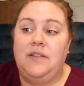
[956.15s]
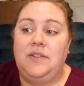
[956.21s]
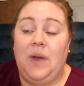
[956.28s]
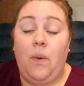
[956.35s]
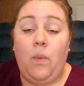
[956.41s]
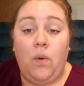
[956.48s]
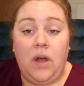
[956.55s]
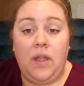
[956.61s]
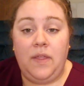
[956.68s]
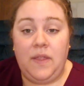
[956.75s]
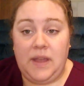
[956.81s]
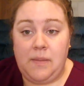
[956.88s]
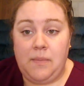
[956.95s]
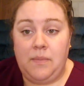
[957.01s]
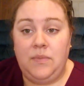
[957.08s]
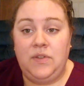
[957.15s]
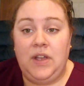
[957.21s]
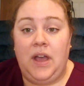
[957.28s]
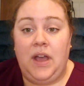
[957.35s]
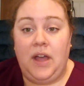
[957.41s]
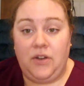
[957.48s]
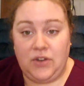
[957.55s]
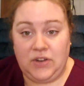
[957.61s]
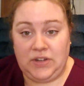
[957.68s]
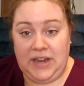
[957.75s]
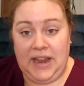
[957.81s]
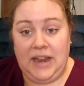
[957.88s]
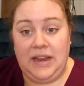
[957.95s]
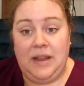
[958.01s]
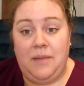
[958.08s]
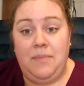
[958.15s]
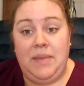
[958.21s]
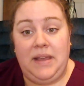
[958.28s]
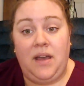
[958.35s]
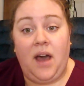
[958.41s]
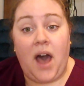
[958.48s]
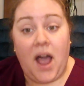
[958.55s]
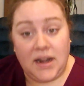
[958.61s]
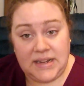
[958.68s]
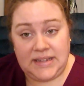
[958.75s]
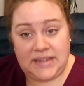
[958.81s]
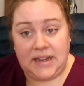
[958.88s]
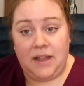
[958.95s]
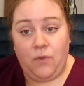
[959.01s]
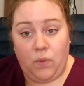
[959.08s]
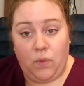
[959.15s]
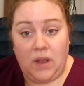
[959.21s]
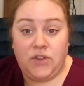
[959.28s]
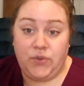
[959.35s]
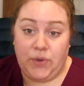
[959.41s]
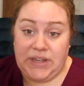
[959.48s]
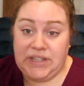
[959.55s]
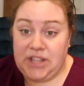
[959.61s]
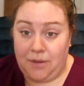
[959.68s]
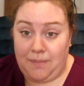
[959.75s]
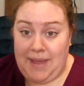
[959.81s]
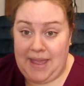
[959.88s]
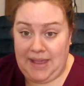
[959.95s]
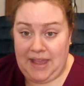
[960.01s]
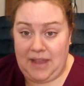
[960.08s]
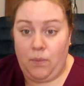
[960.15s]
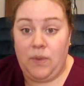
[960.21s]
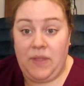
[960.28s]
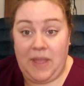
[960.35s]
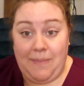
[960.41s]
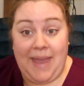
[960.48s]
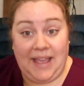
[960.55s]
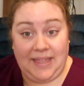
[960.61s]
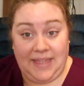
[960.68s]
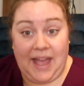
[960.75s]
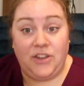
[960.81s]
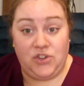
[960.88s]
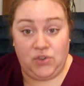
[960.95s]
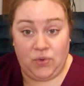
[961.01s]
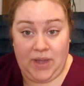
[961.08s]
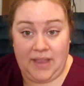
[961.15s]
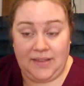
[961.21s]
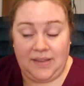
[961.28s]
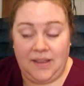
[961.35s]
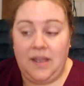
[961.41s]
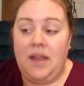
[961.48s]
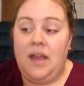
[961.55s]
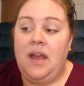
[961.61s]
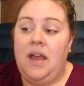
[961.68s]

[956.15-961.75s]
So I want them to understand and be cognizant of what choice they're making when they make that choice.